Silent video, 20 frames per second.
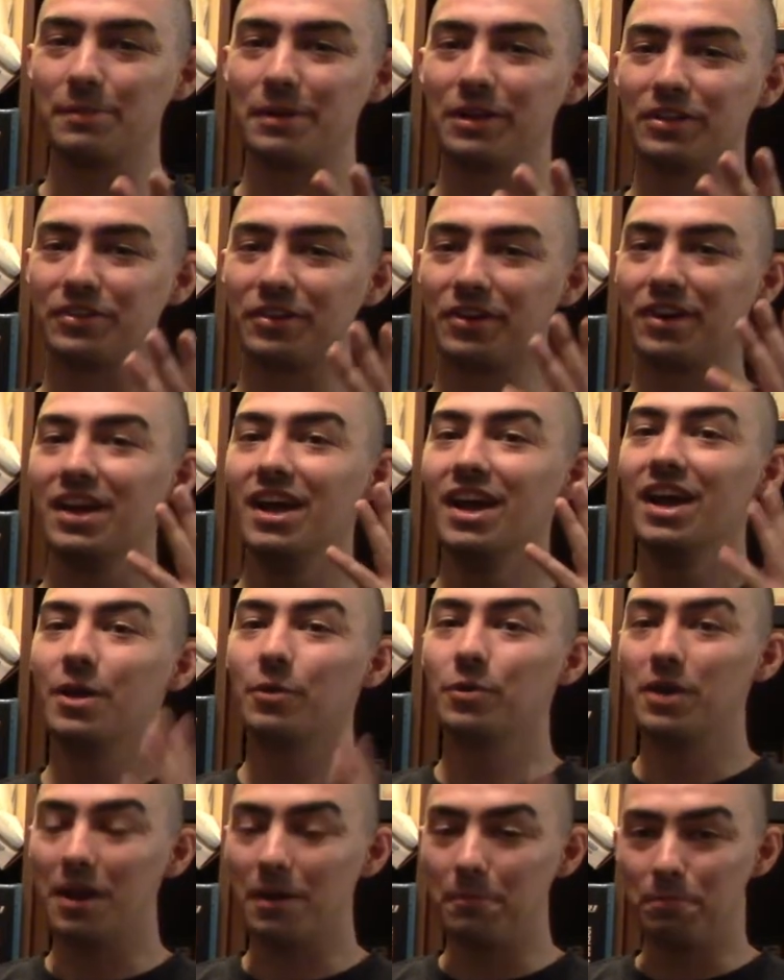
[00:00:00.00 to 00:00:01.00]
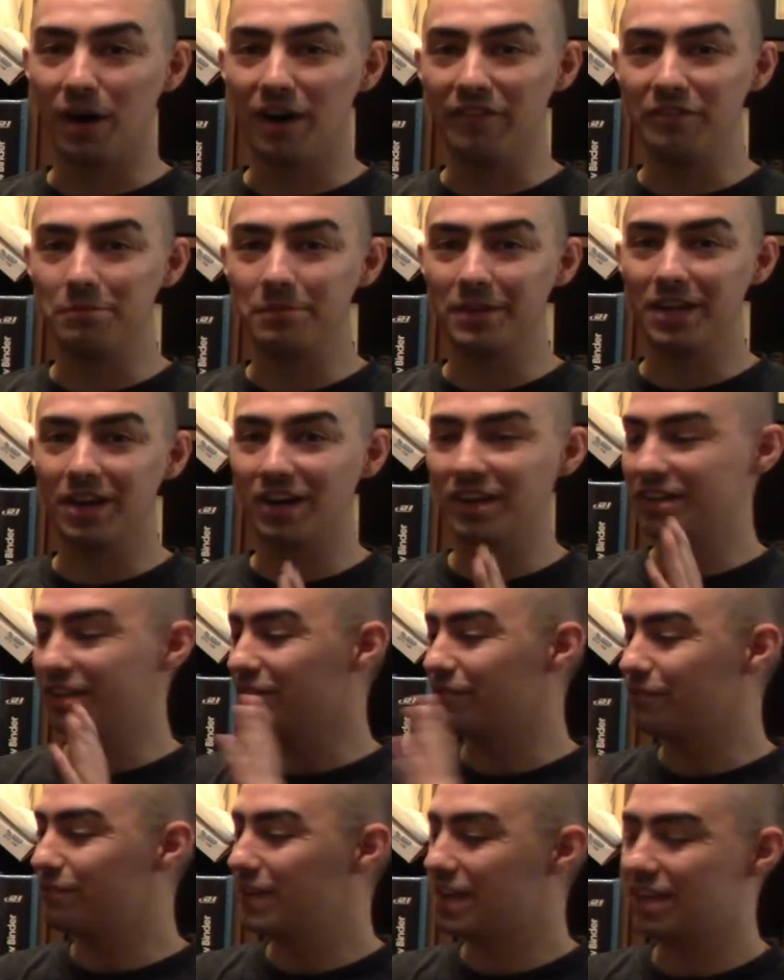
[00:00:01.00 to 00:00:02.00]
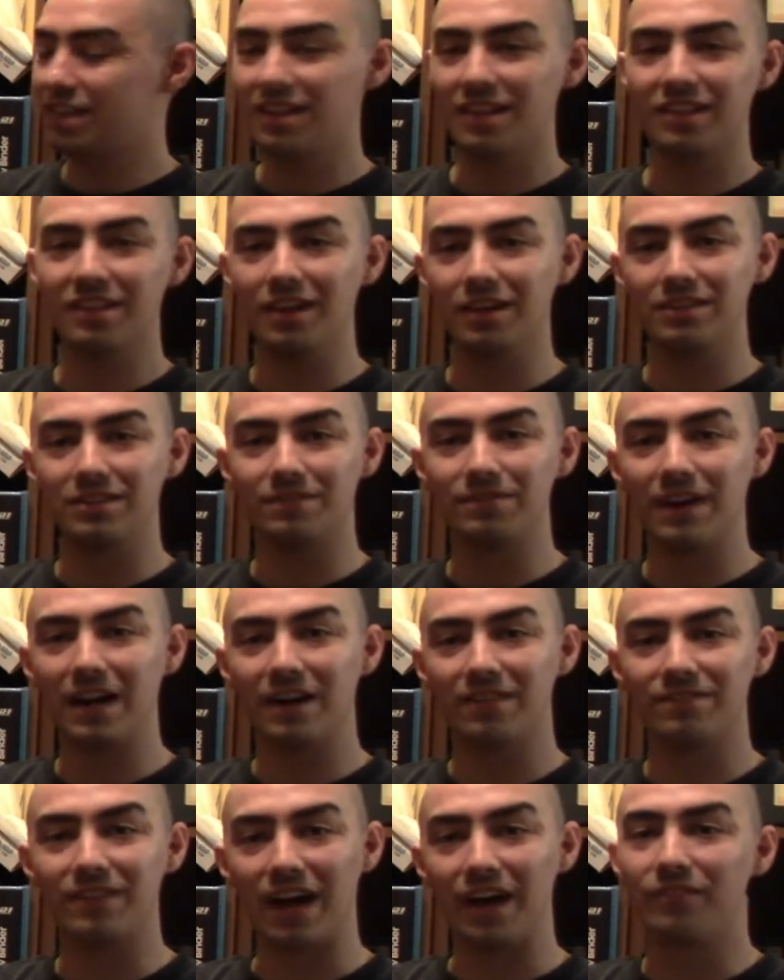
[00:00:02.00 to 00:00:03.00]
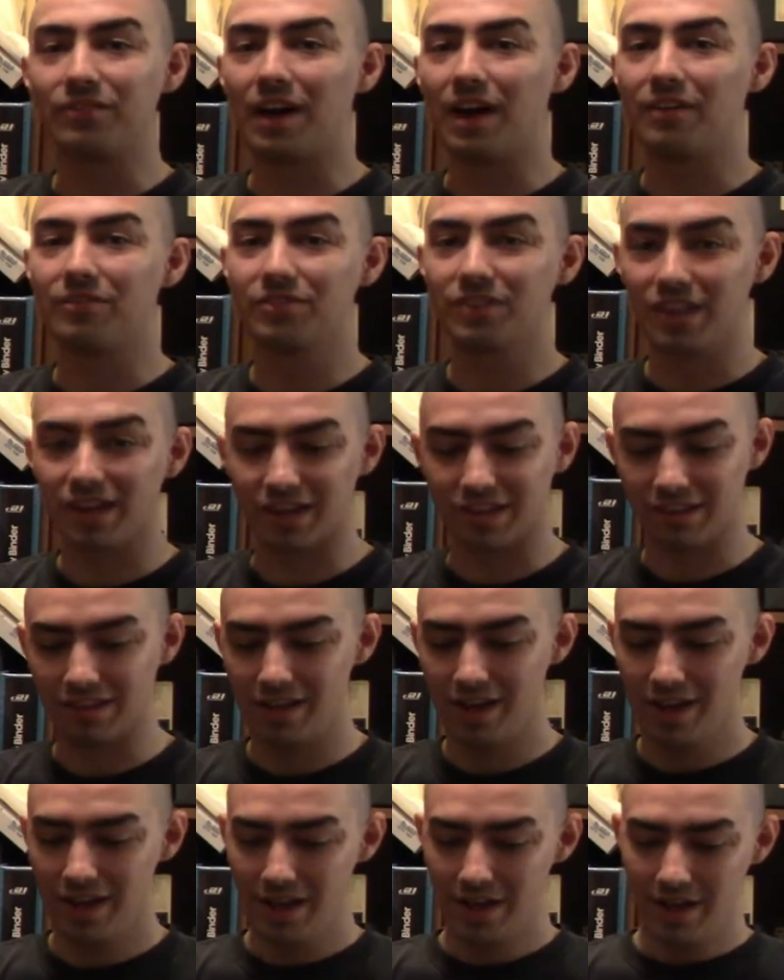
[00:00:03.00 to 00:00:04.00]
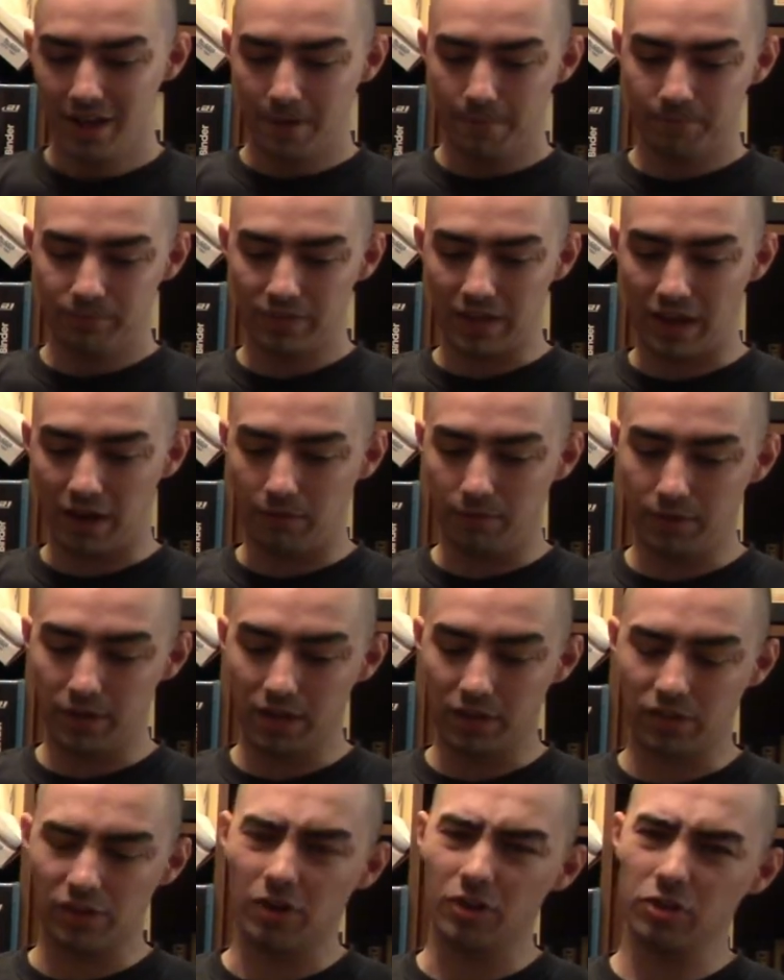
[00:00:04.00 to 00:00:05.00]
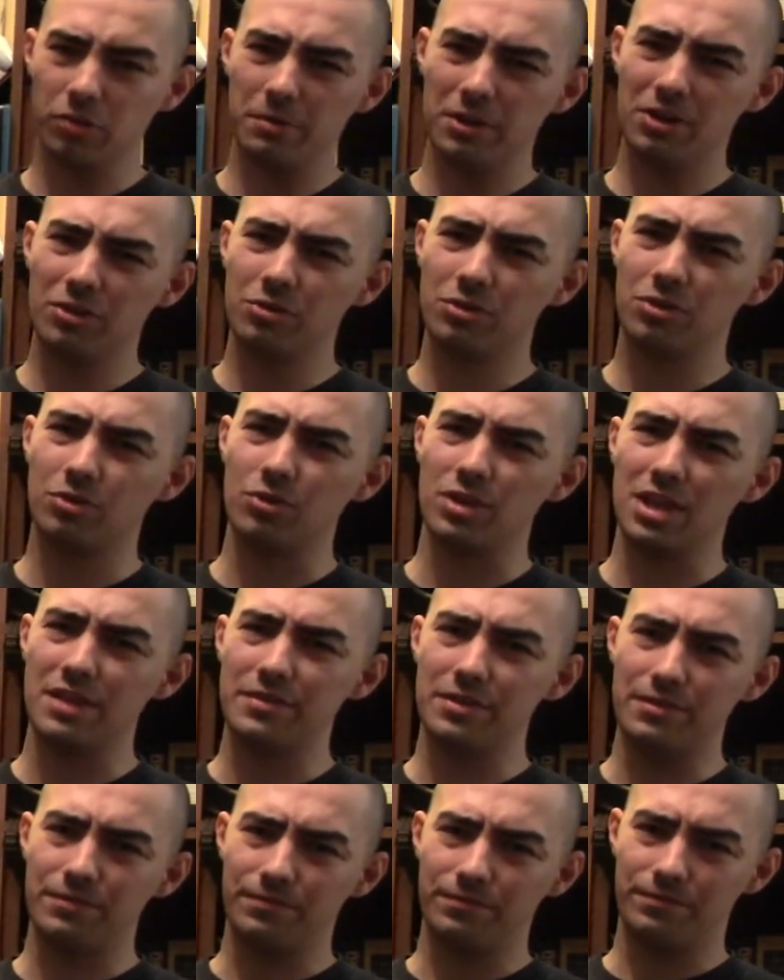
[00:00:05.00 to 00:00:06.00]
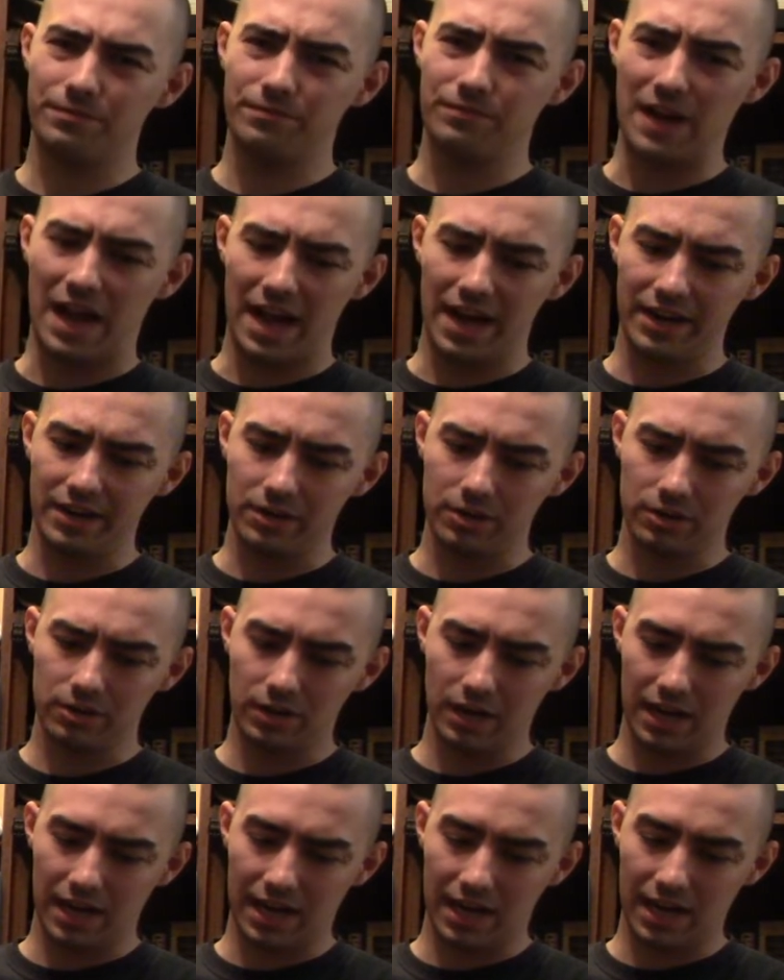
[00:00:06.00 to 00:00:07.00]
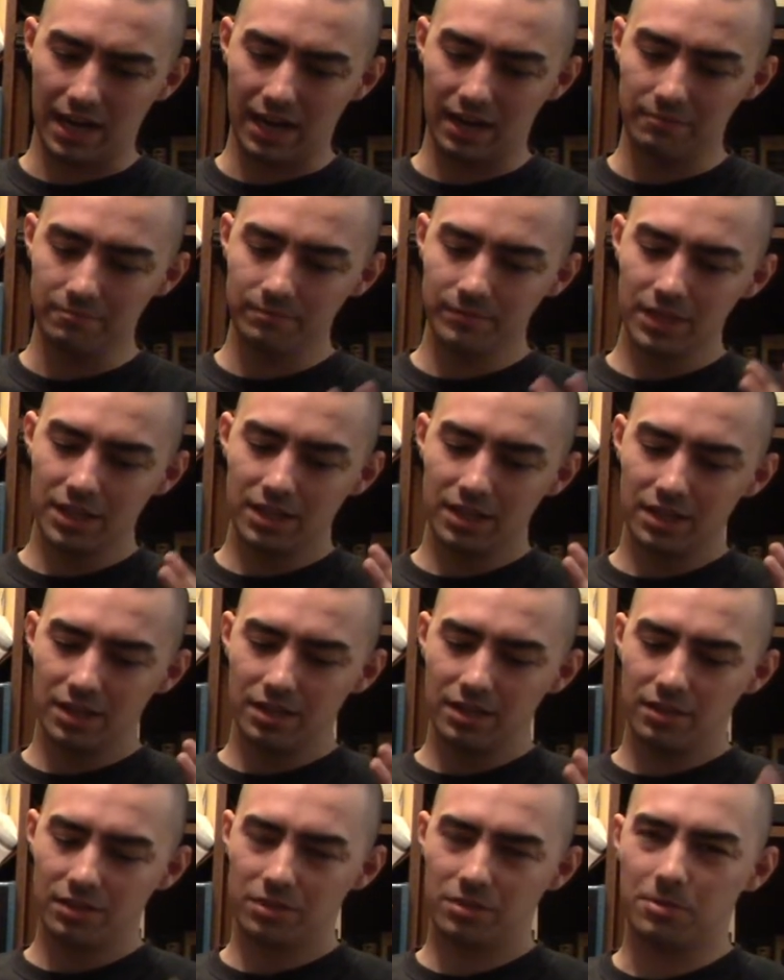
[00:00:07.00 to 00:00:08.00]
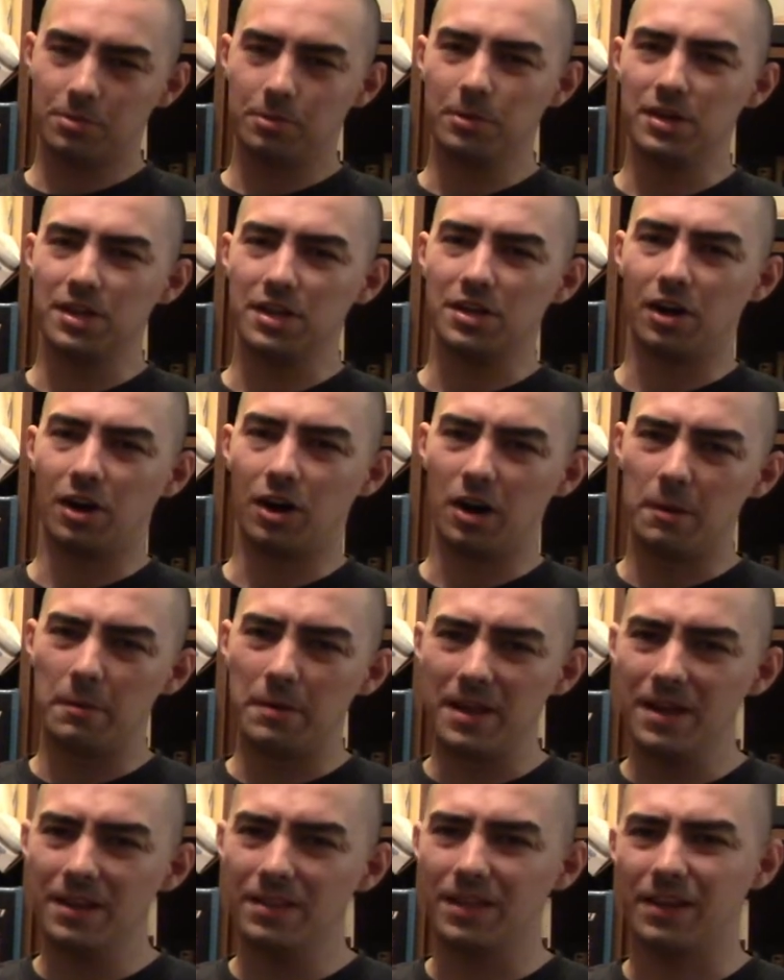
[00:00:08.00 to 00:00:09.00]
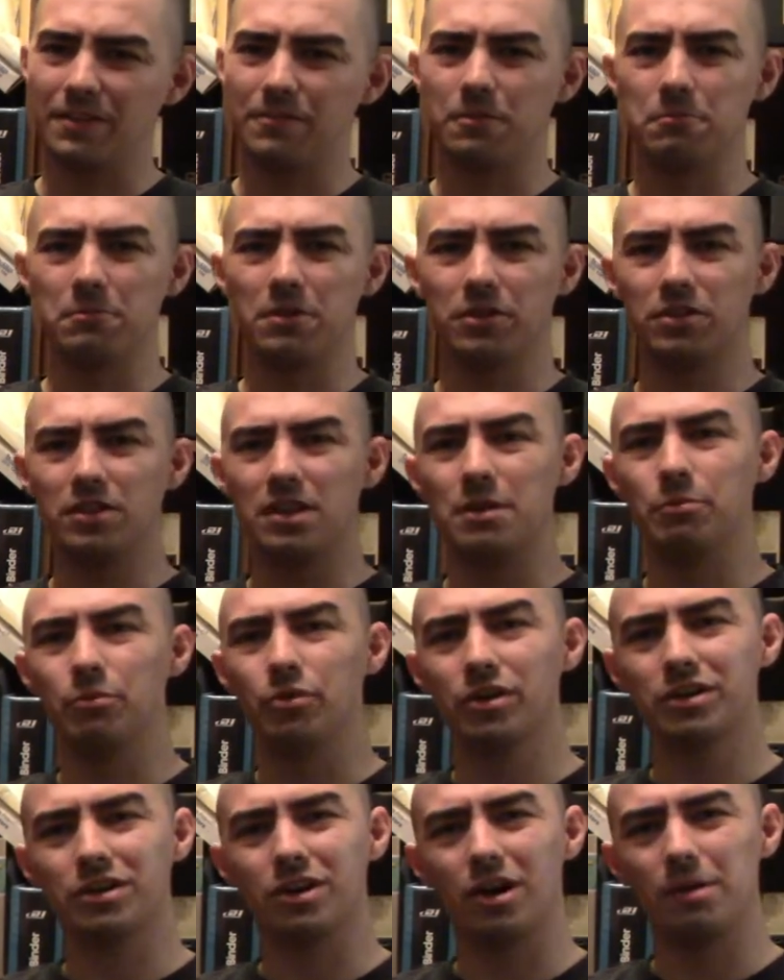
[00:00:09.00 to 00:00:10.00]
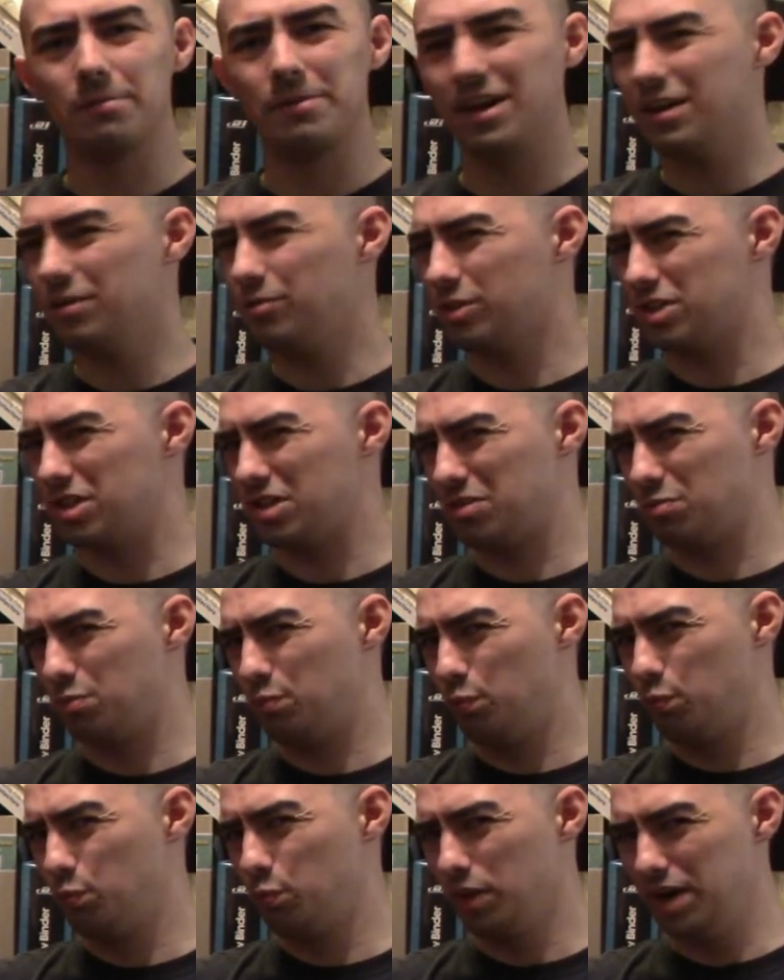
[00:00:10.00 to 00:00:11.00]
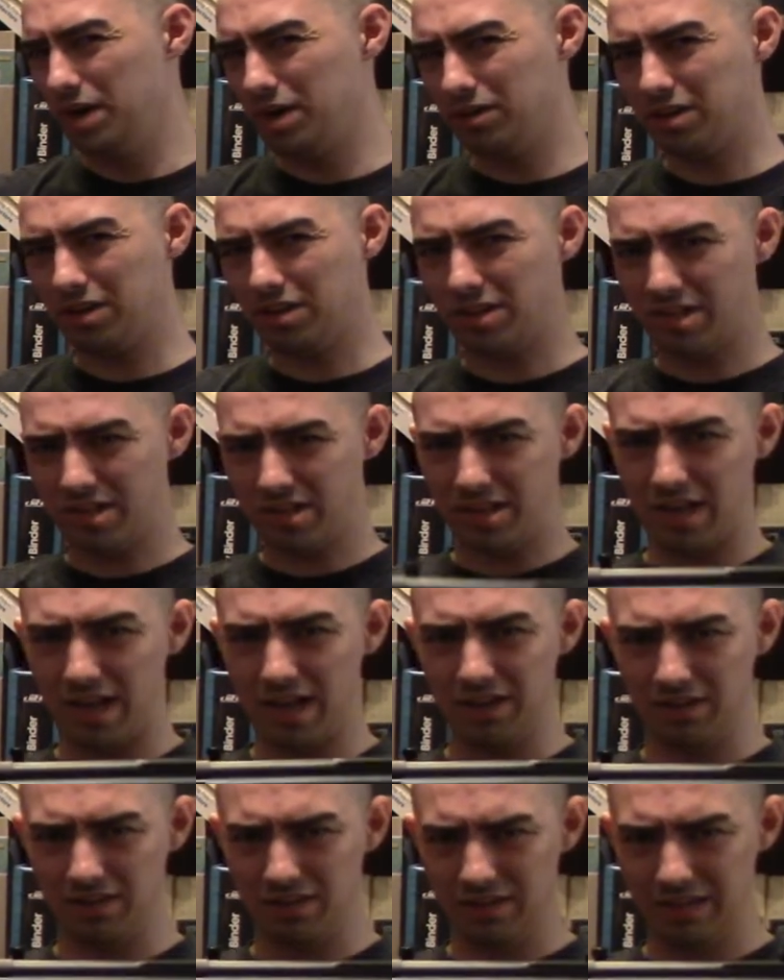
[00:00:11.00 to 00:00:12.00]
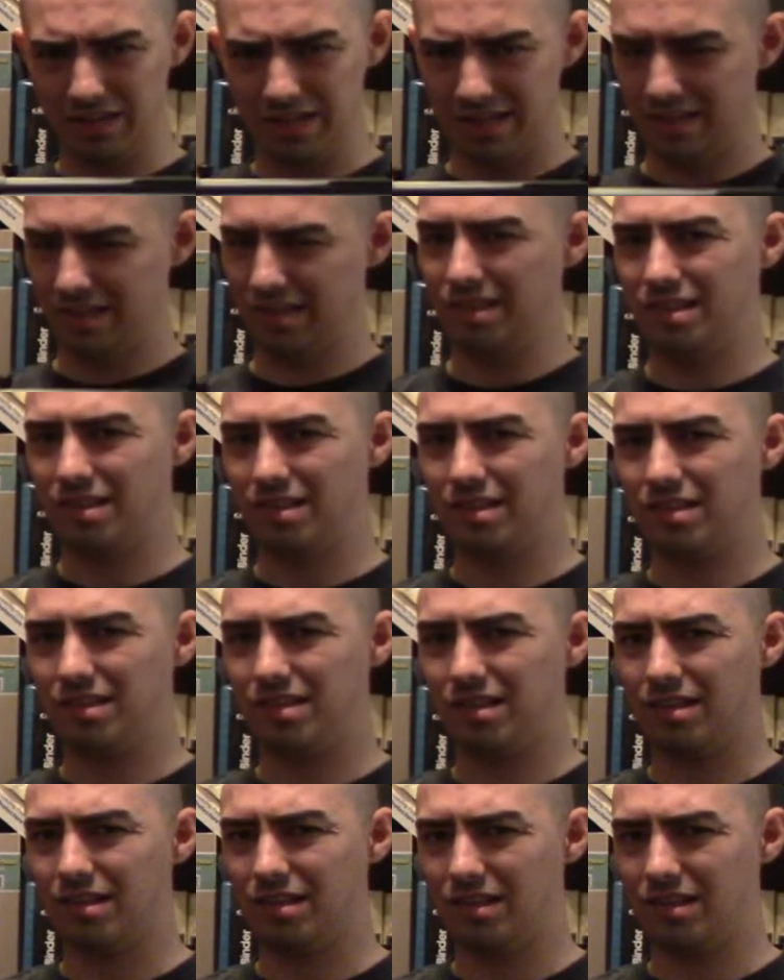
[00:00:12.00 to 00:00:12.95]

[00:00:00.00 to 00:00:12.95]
military went above and beyond to fix this gun to fire 5.56. Now, it's also been known to even fire 30 carbine, like from the M1 carbine, which is weird to say the least.